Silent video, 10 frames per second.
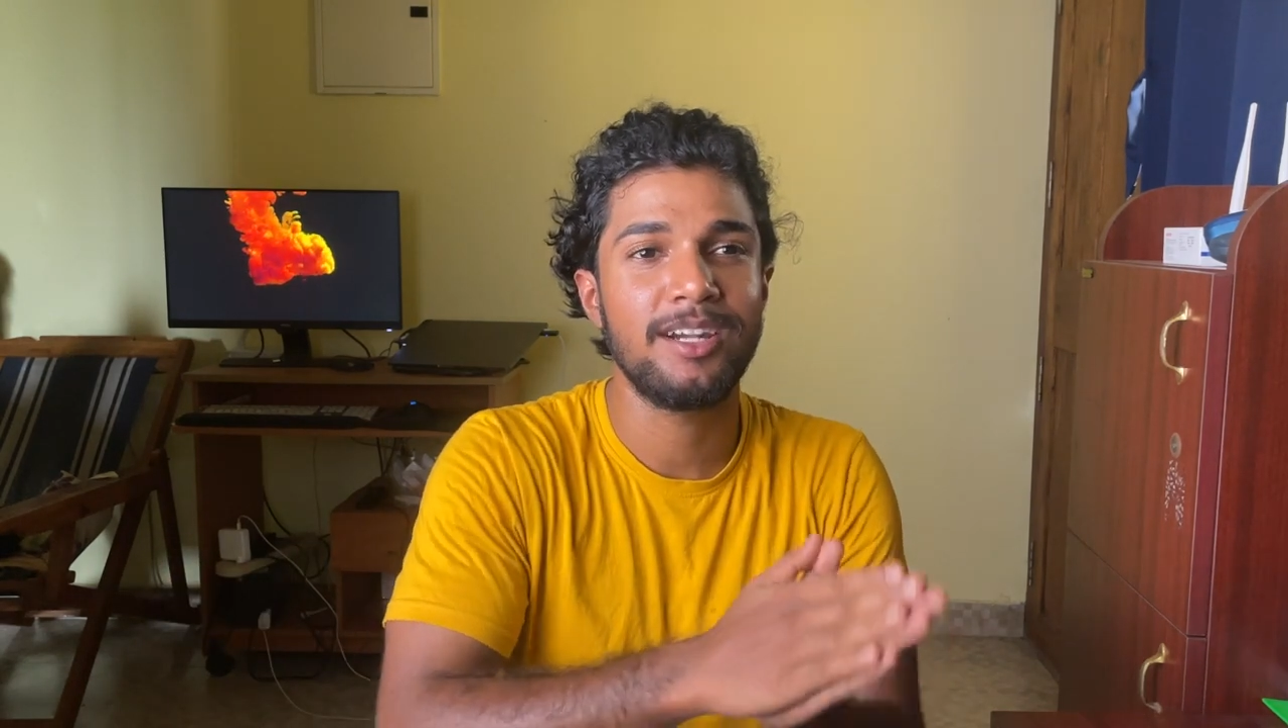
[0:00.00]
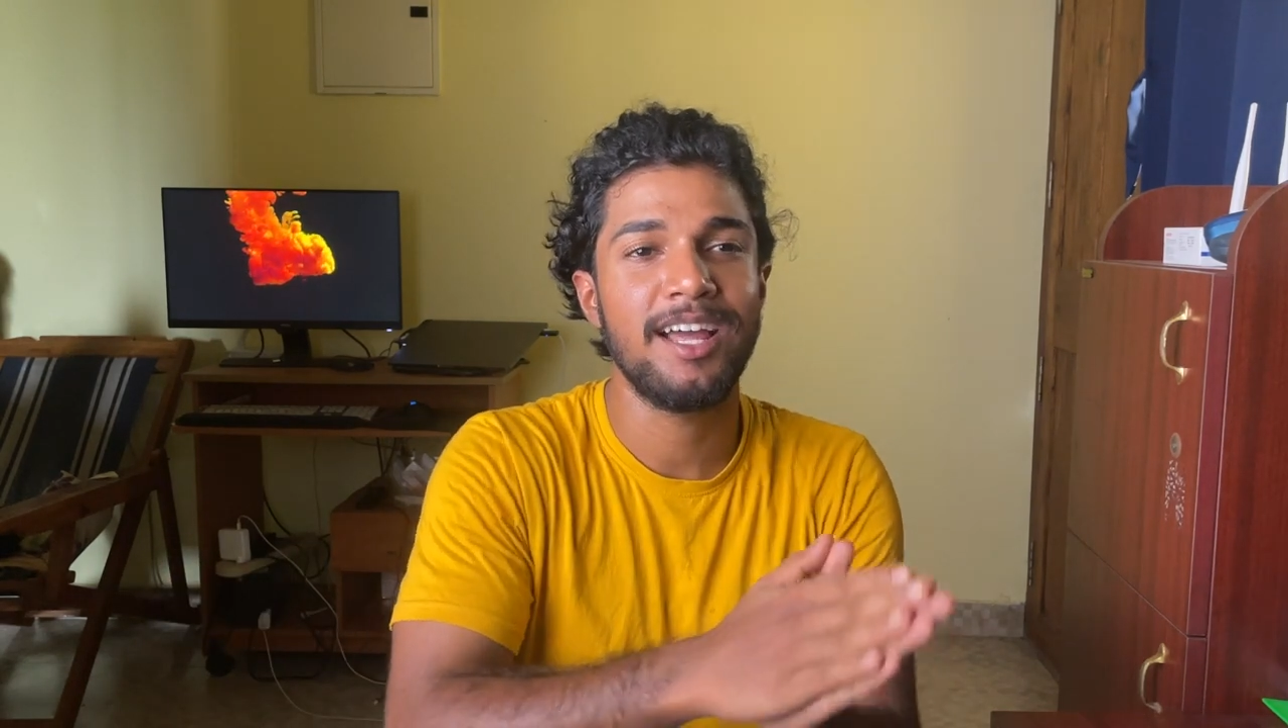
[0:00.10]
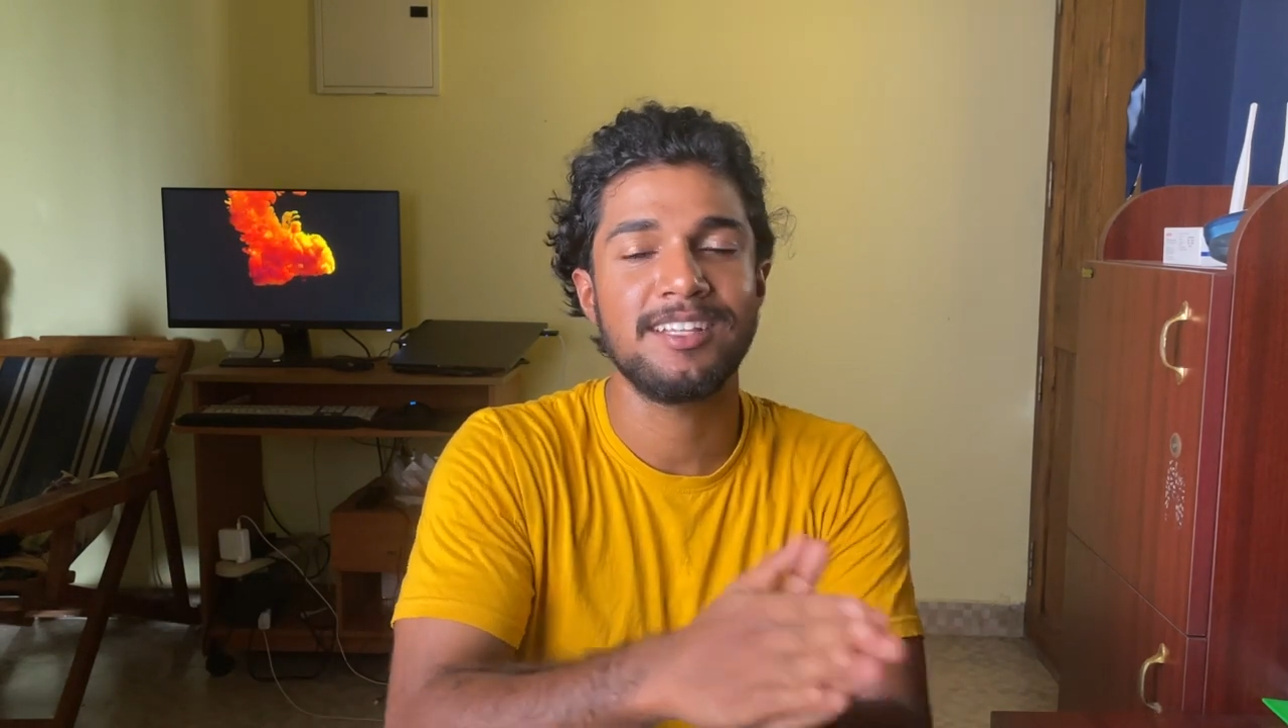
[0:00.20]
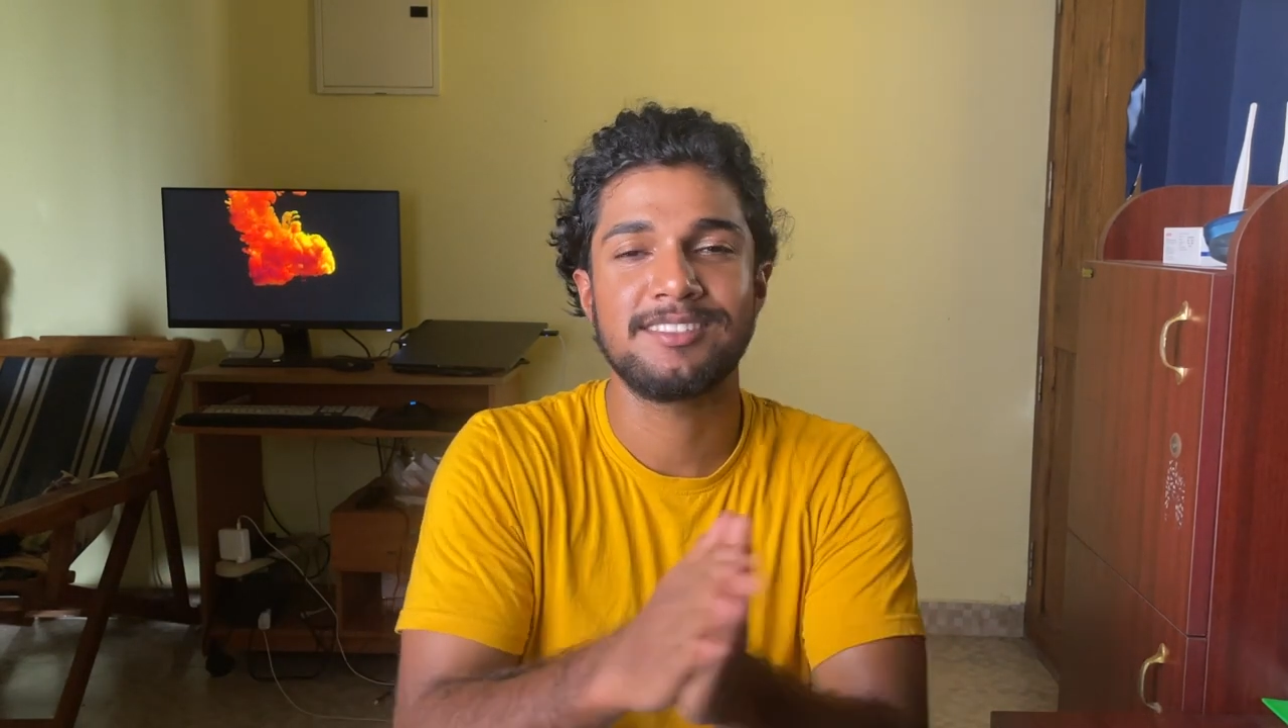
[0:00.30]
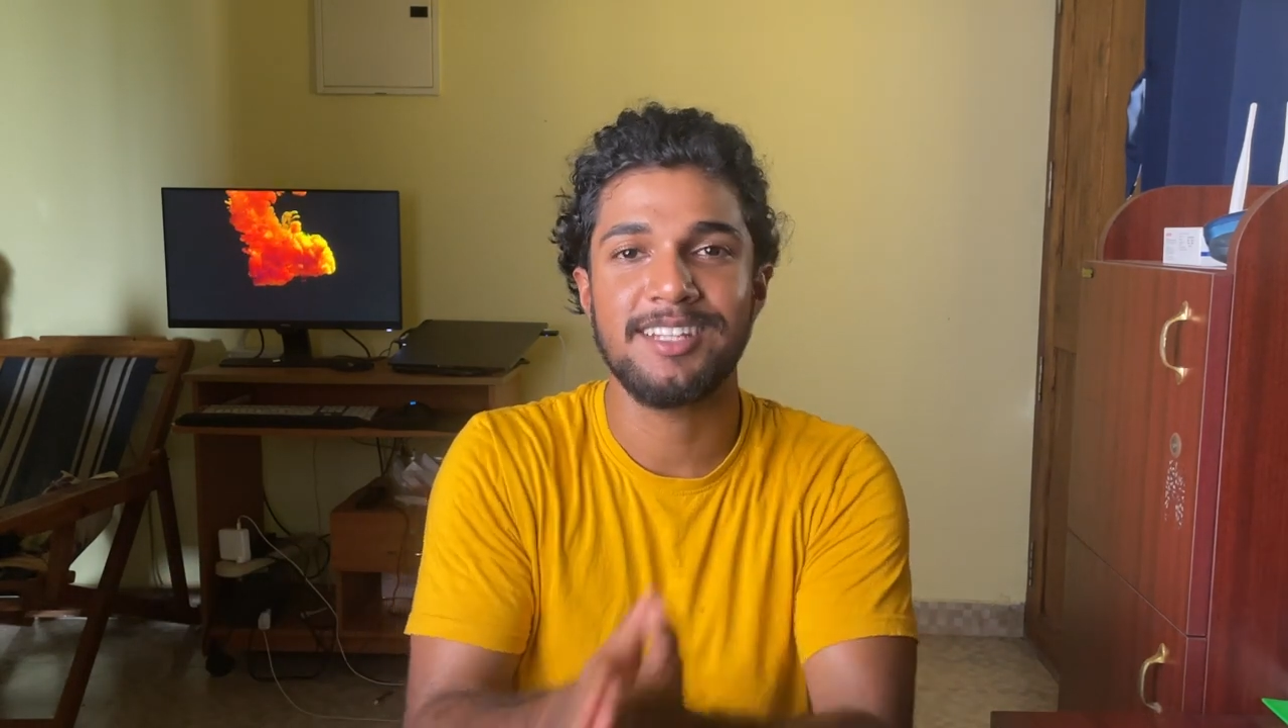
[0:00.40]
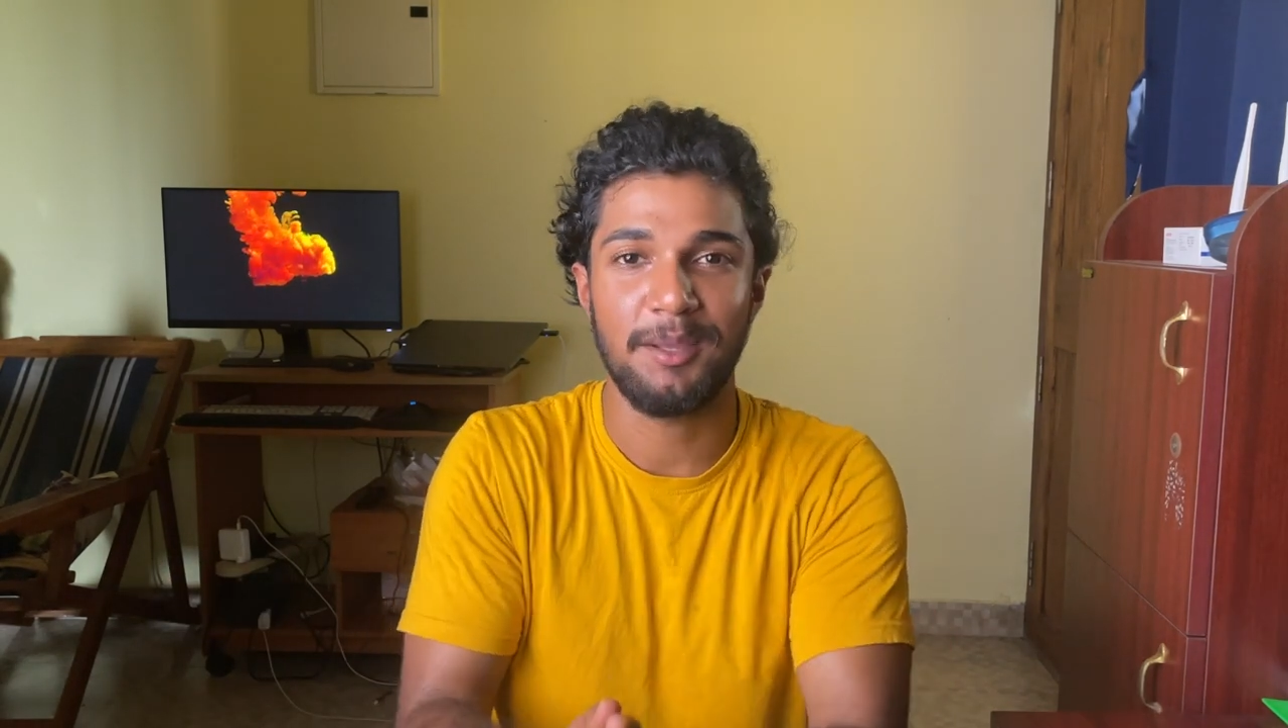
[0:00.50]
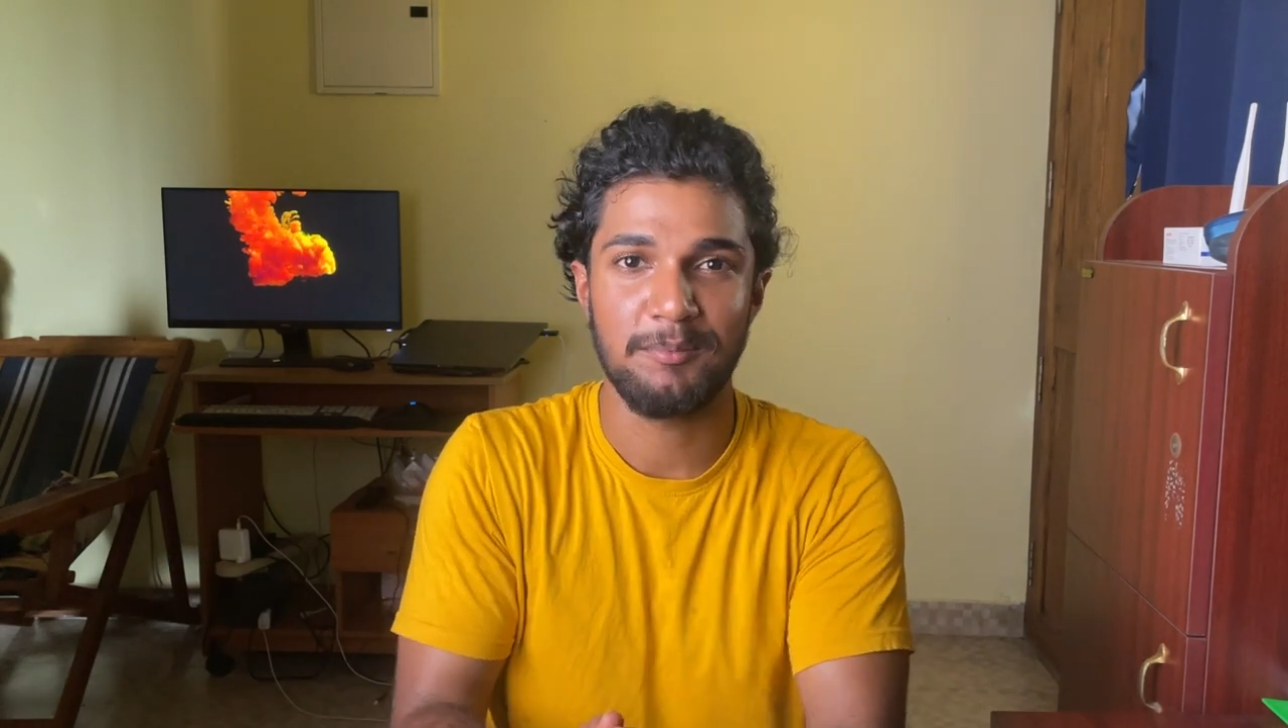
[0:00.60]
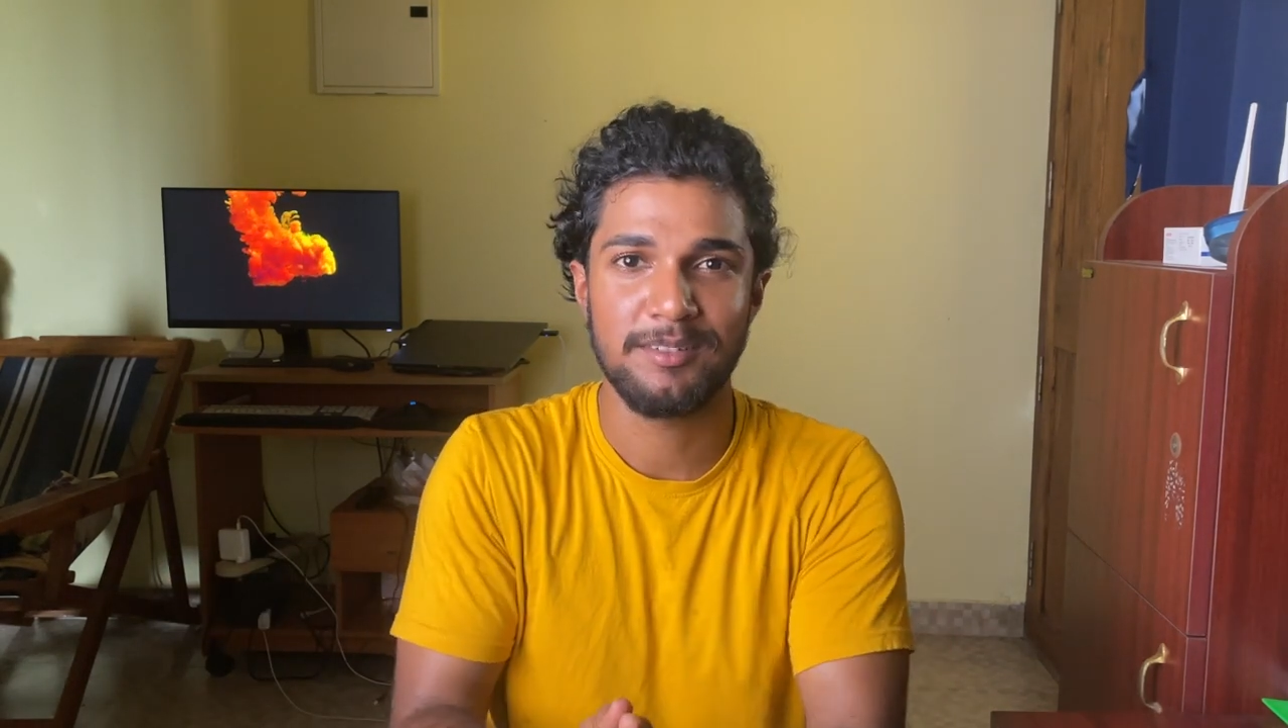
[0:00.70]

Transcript: last time